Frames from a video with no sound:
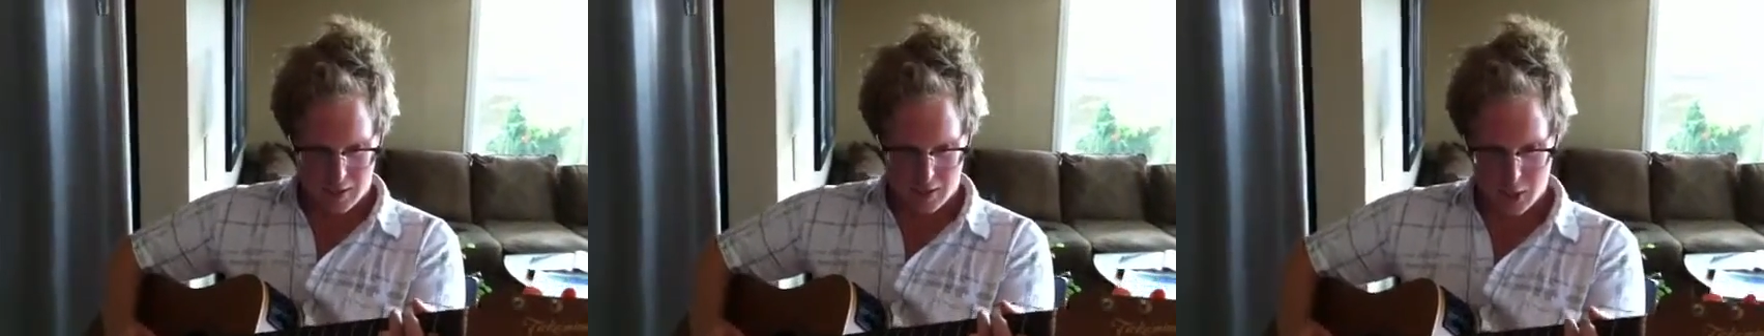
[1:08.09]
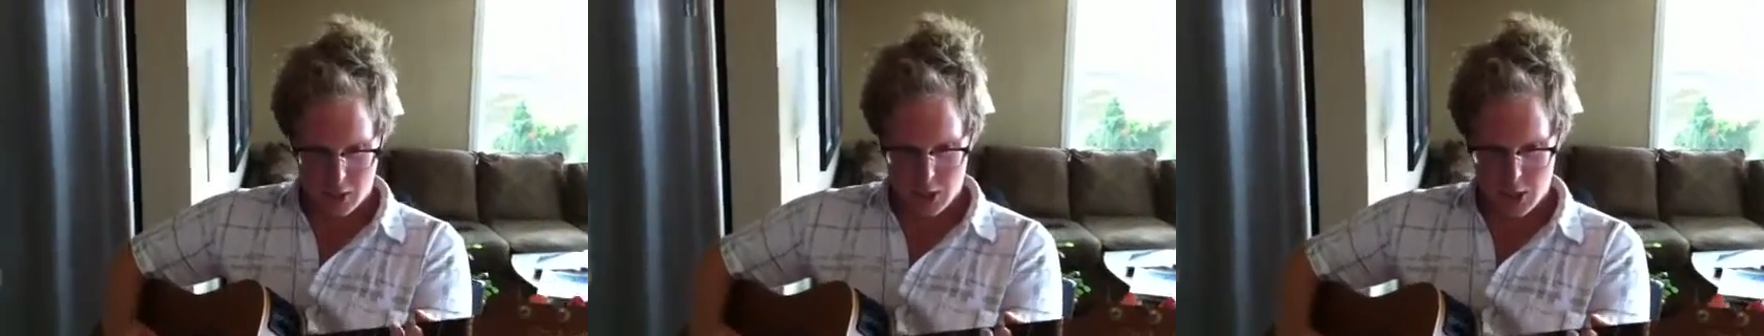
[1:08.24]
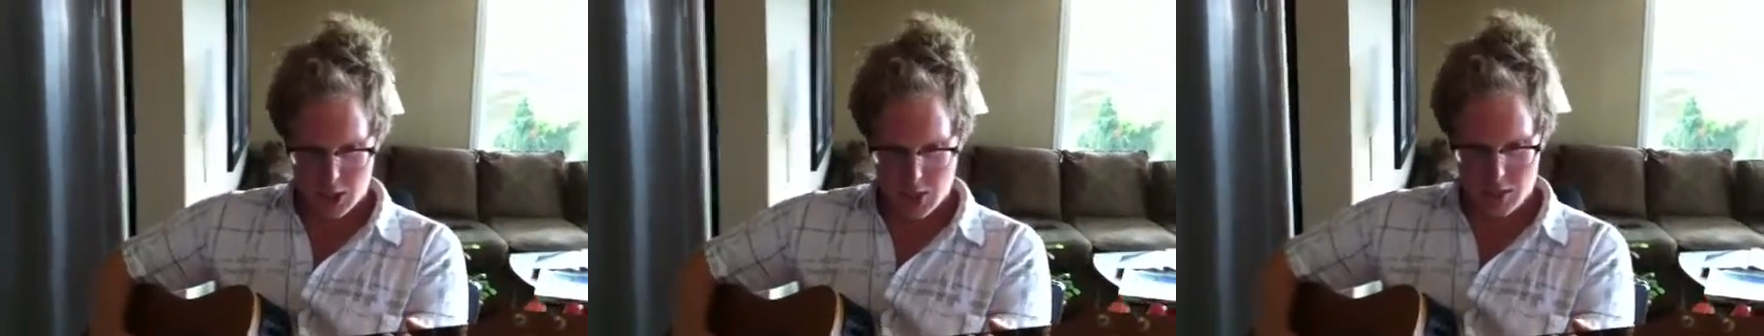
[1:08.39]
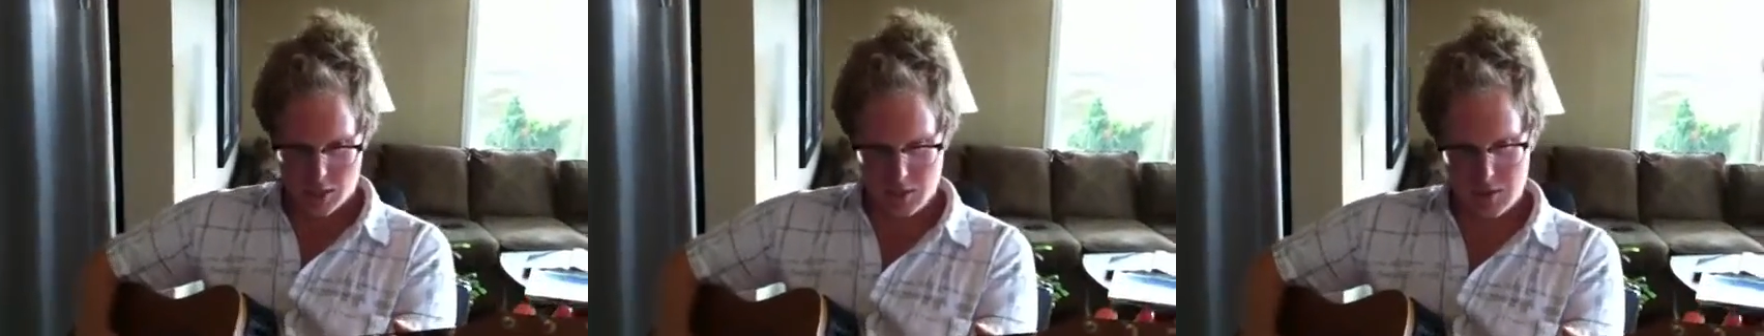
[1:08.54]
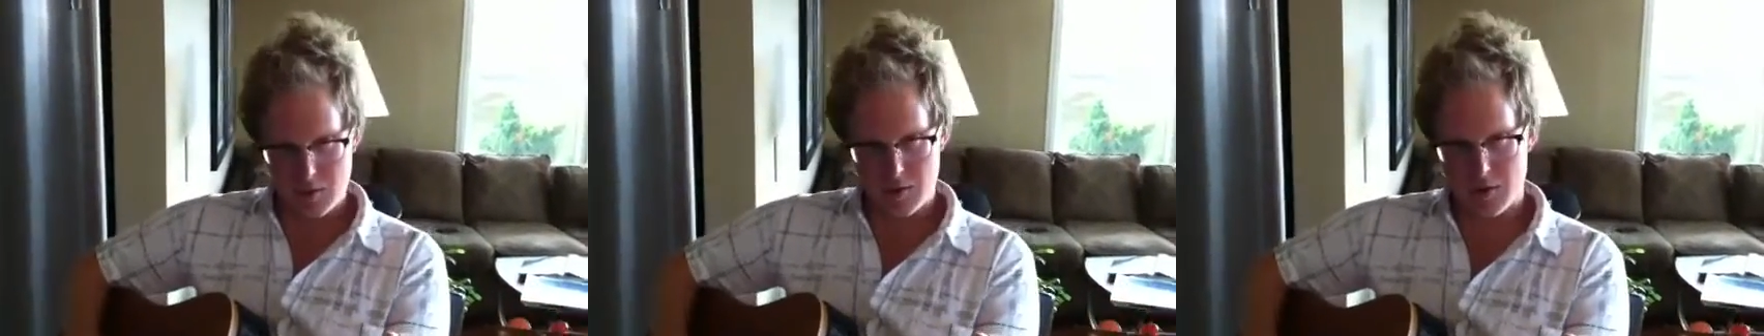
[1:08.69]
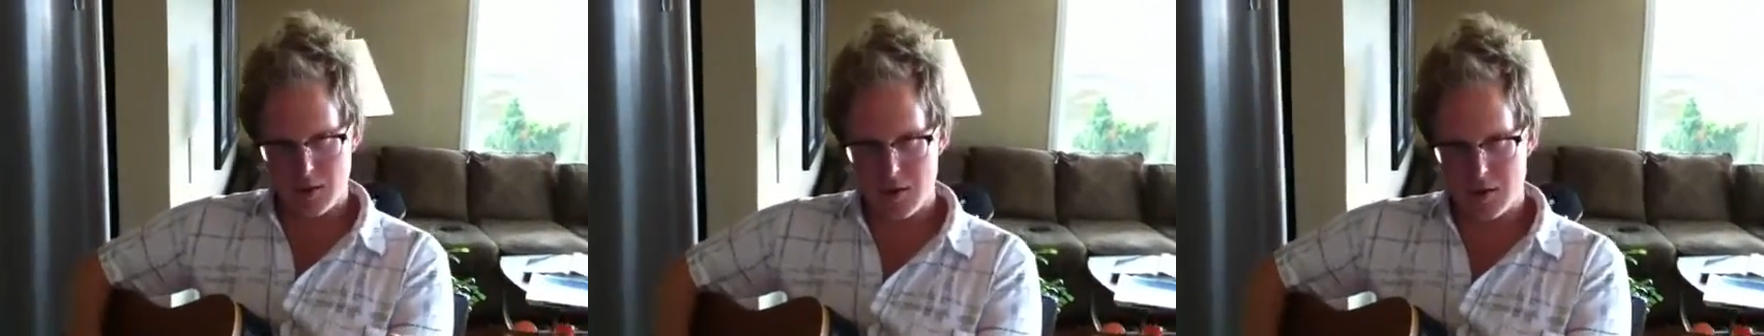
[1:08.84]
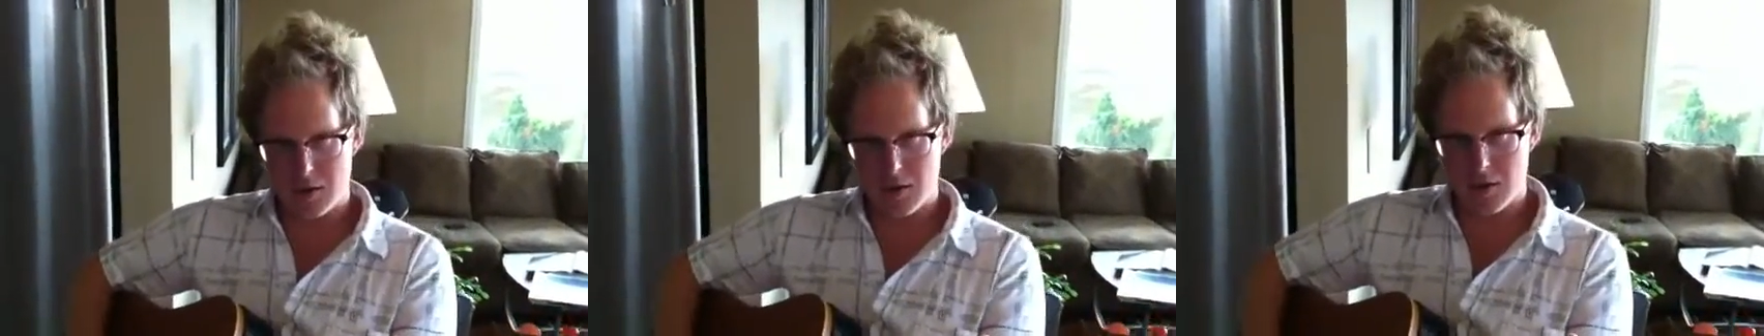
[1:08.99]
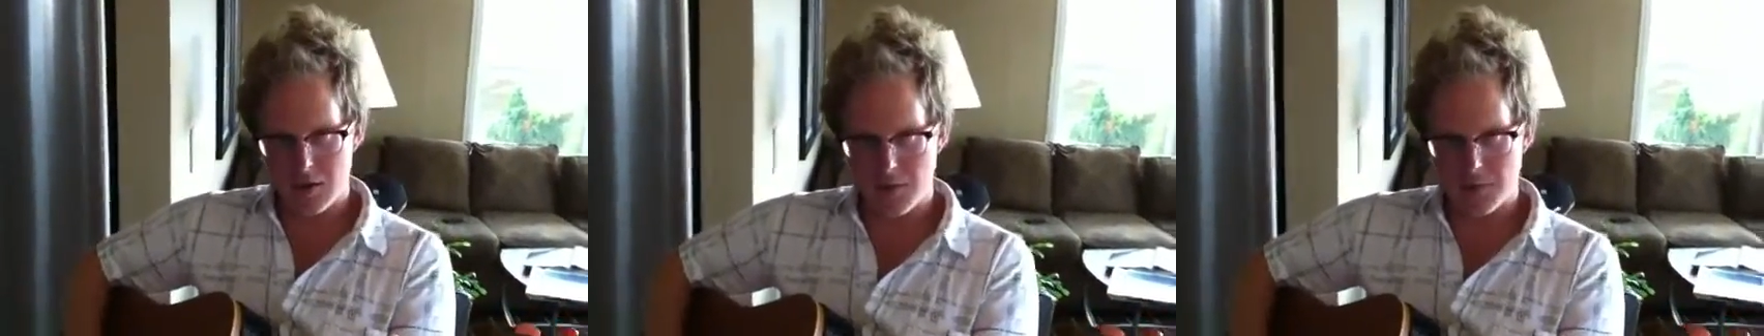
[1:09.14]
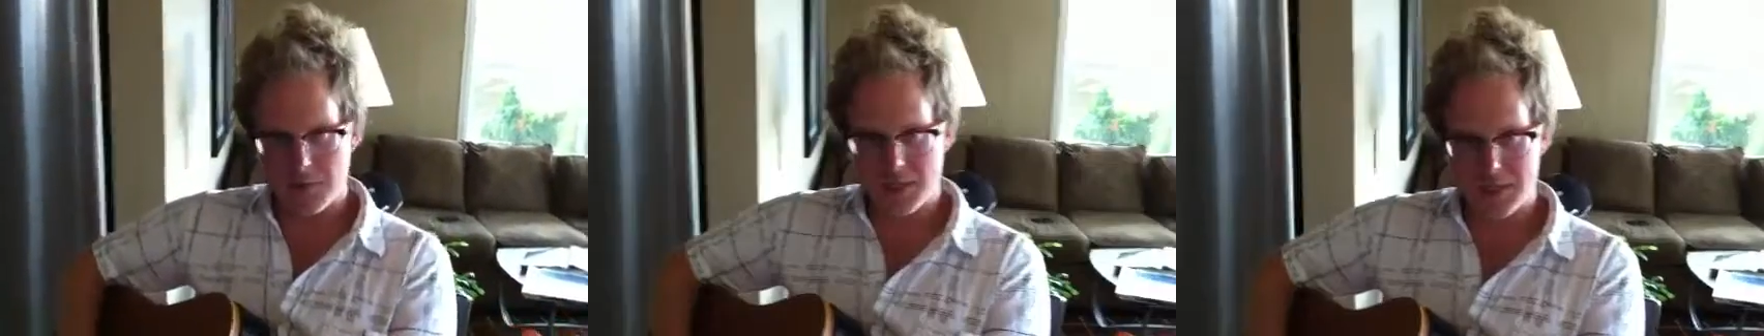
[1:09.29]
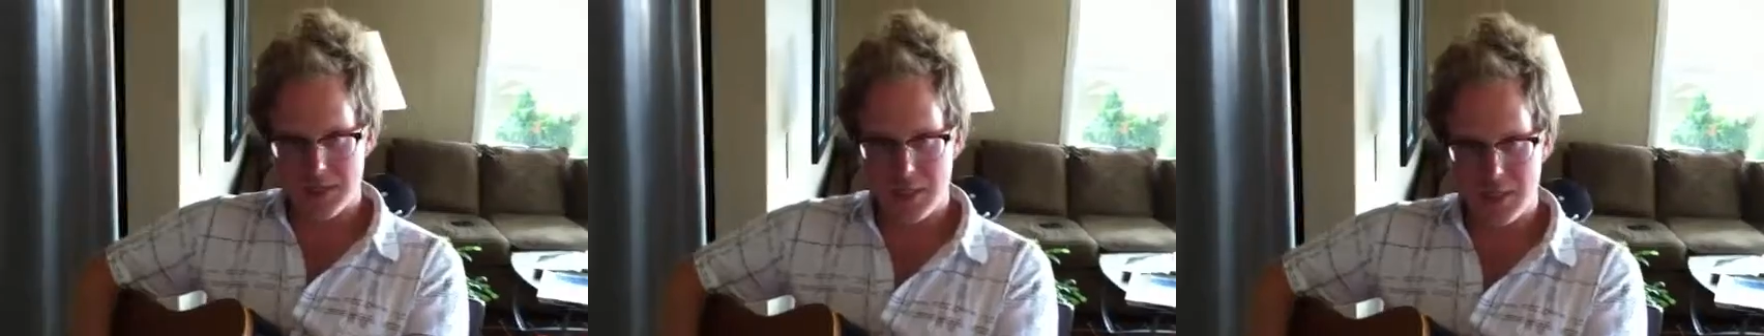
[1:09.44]
Lay a coconut
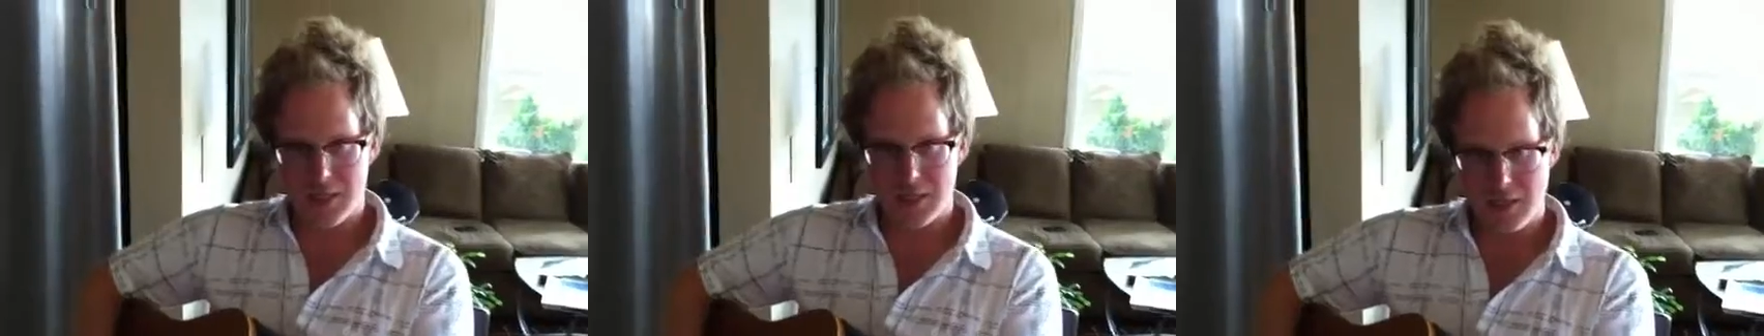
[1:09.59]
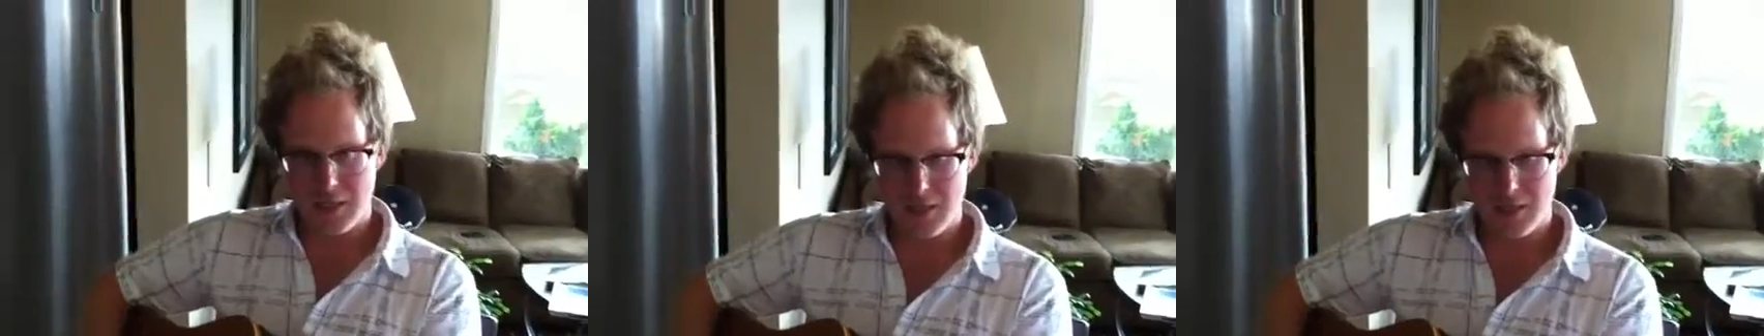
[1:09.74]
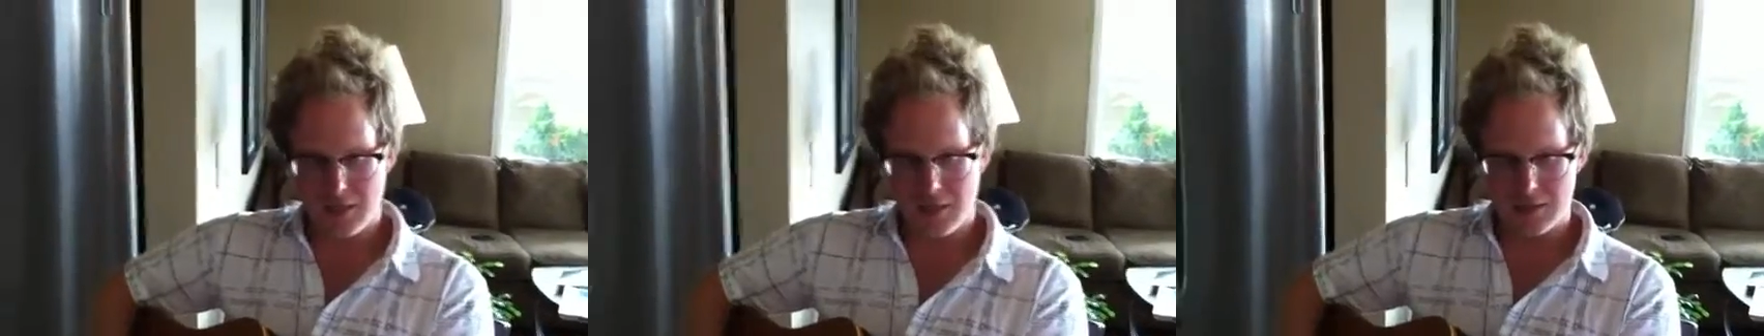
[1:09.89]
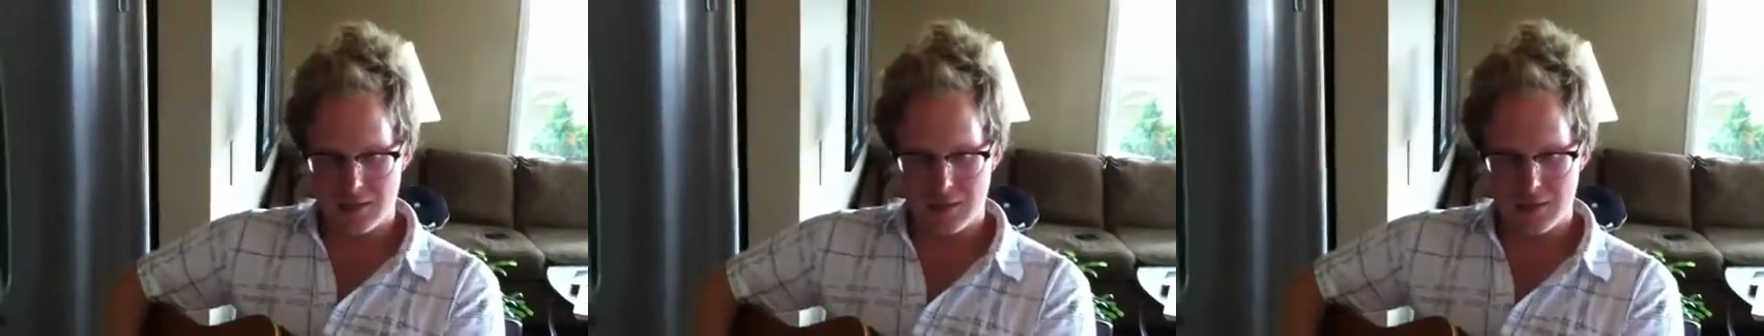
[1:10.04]
on my tiki.